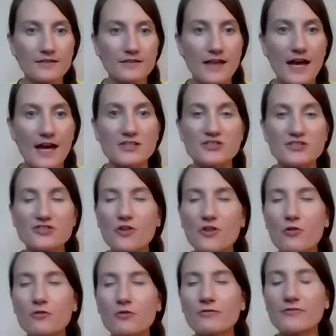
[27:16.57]
that is
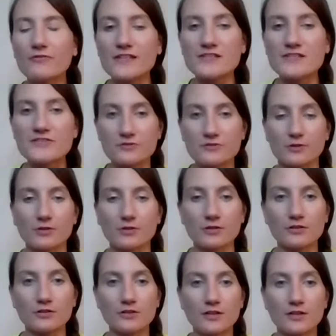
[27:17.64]
so yeah.
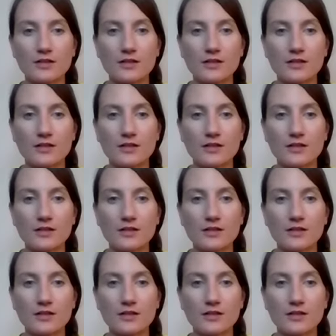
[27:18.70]
visceral